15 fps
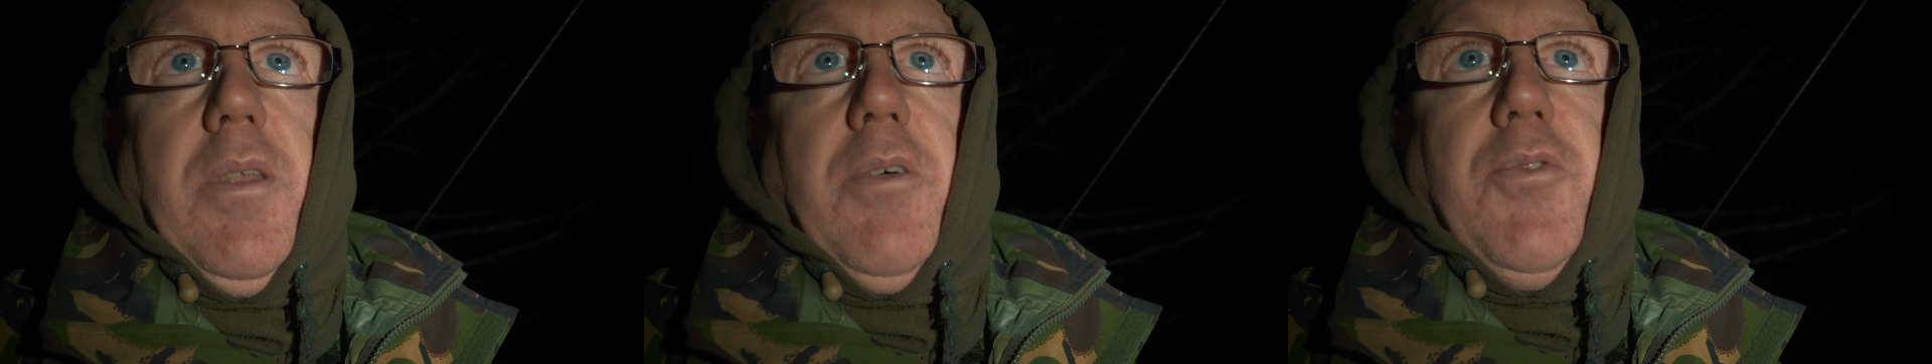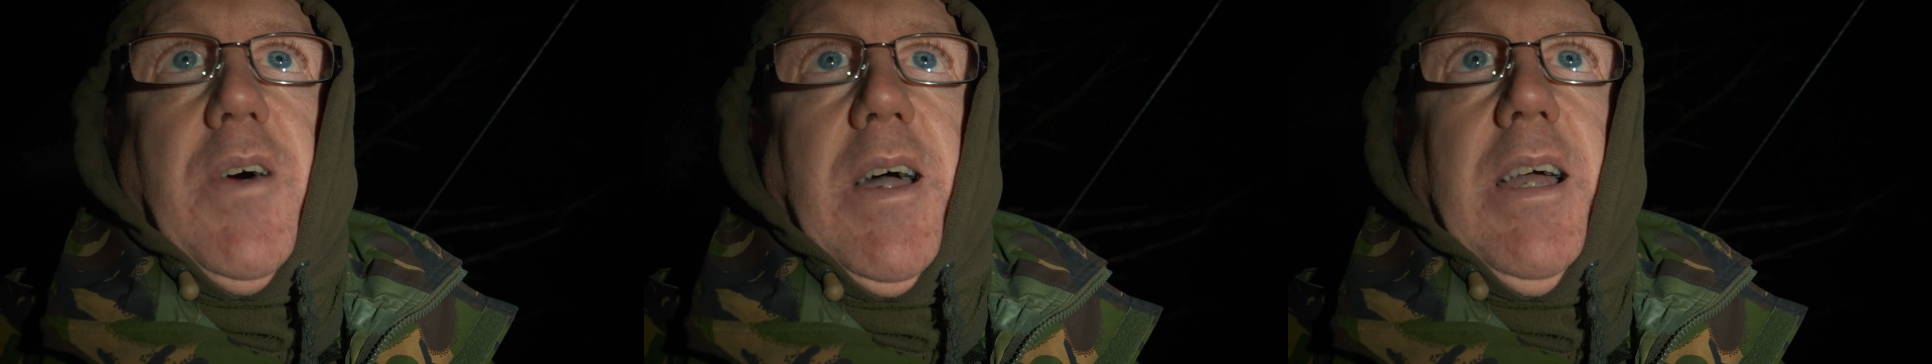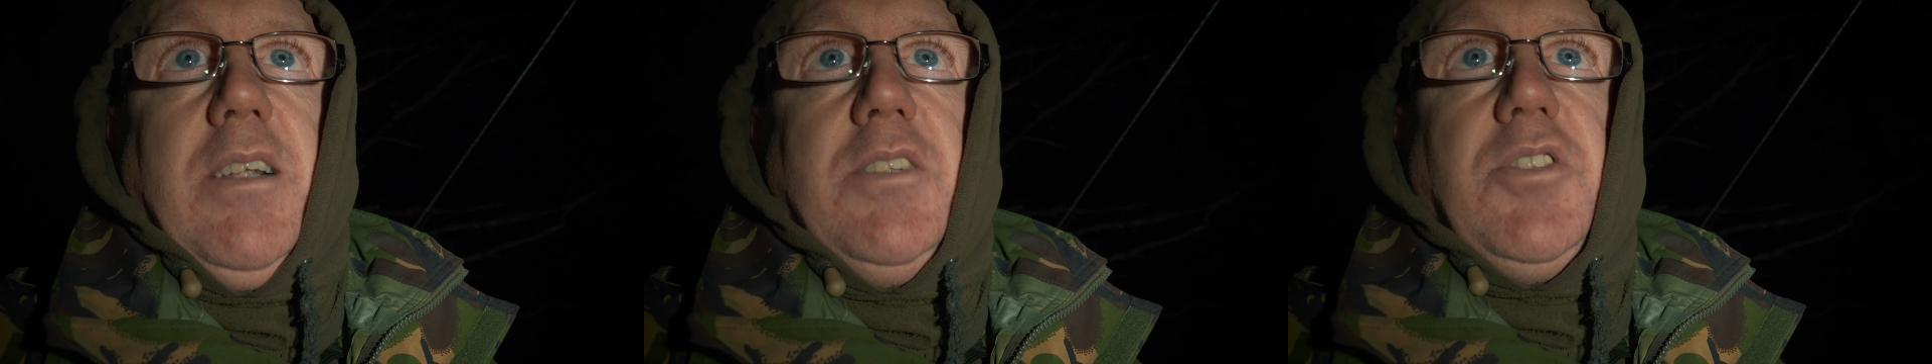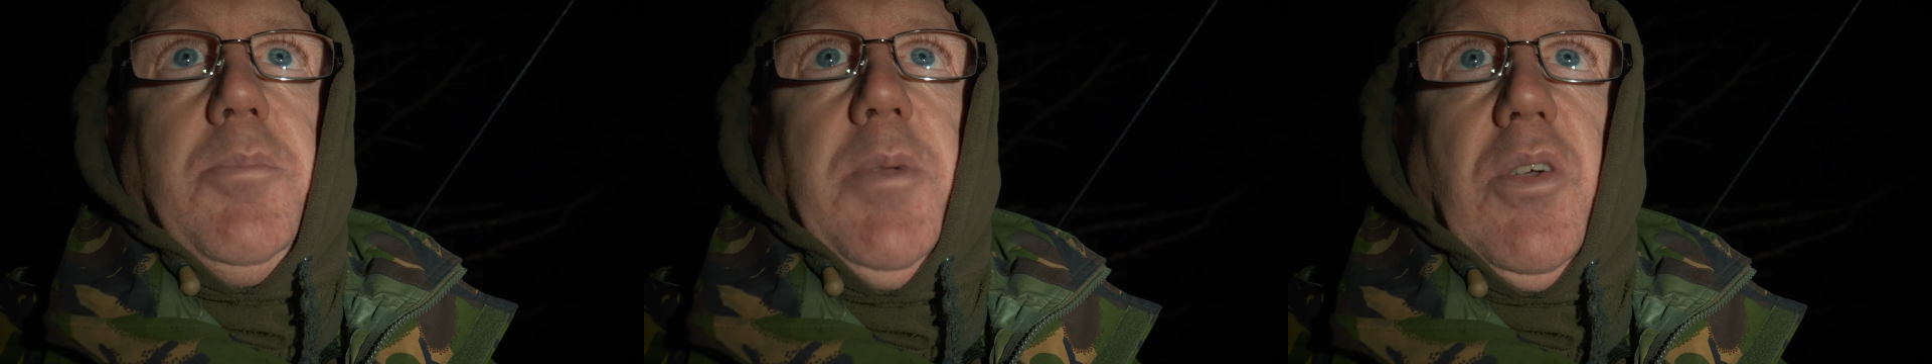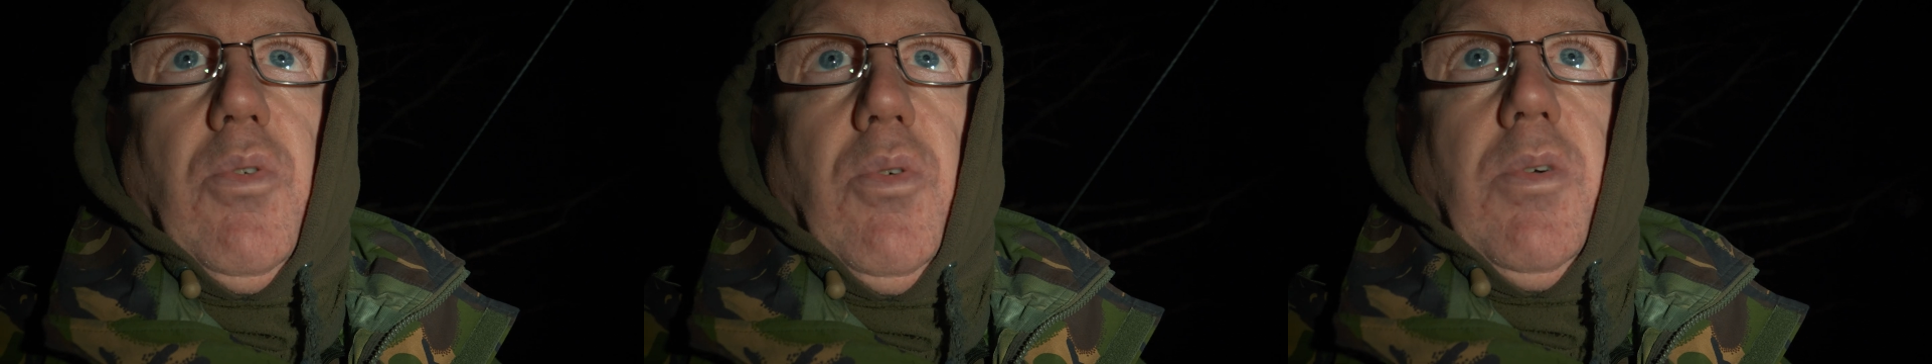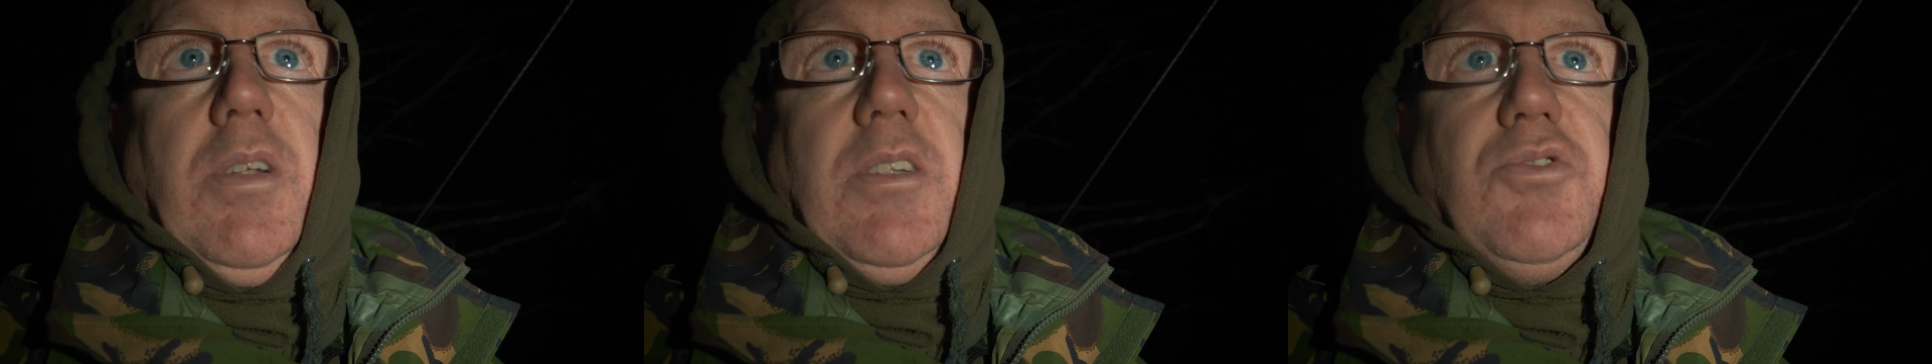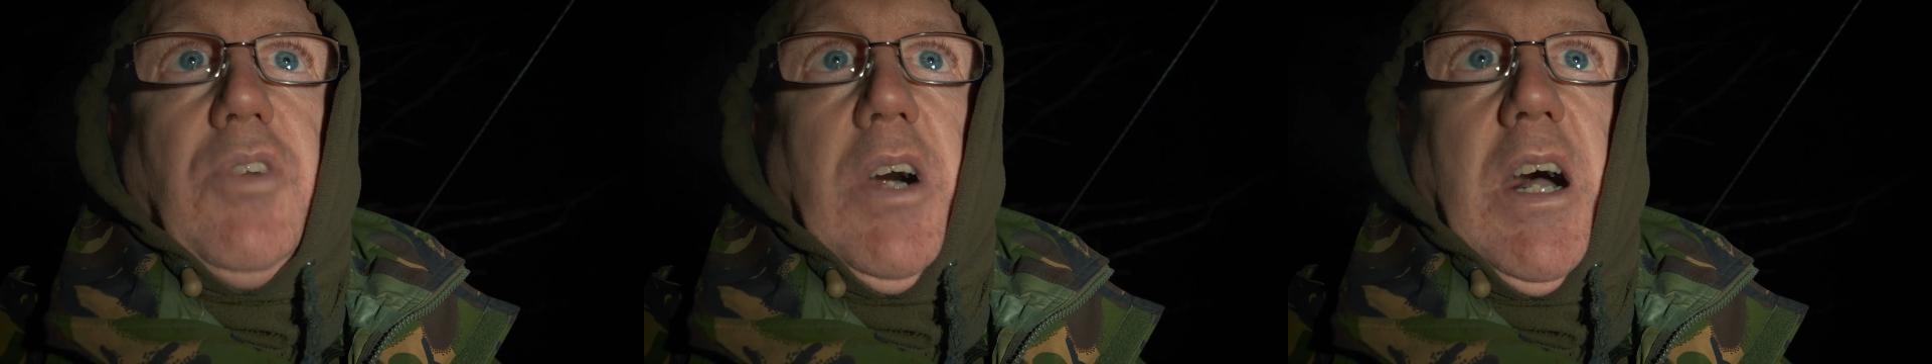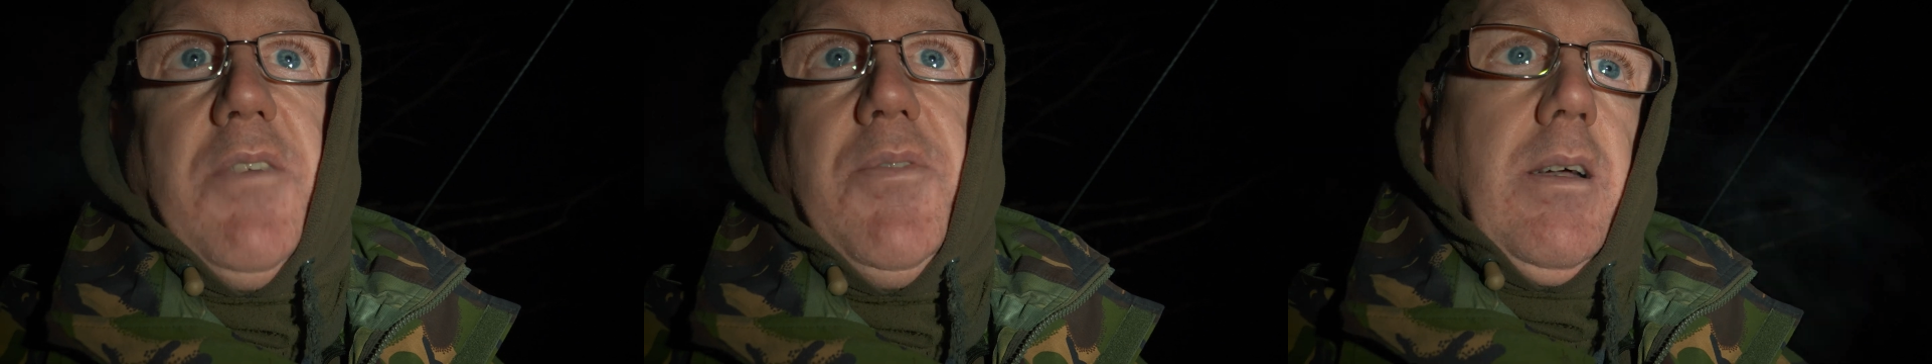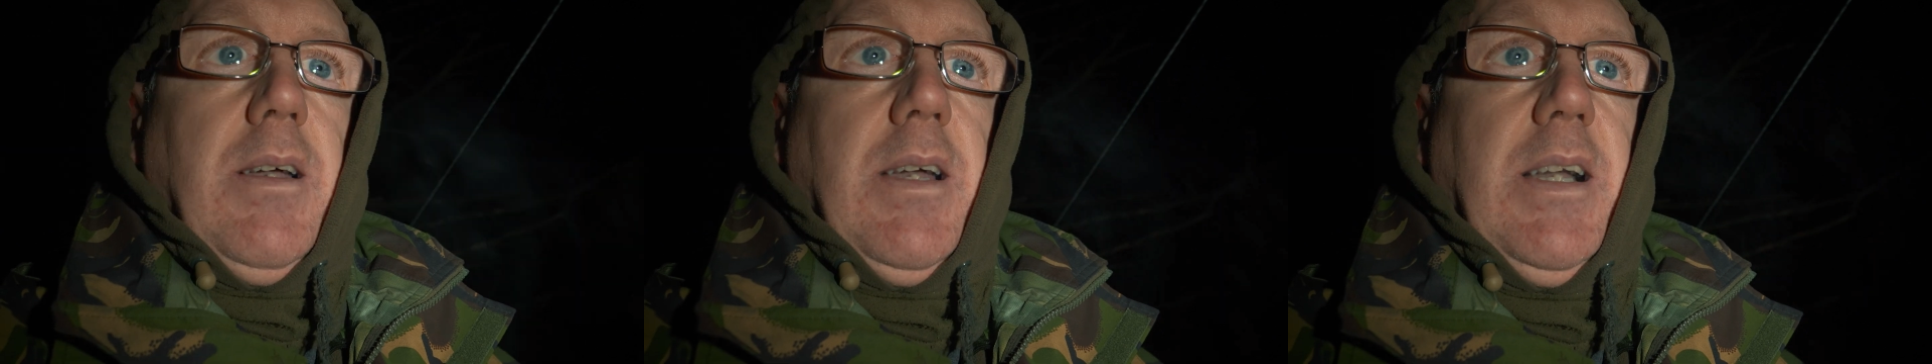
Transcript: the files on my Google Drive.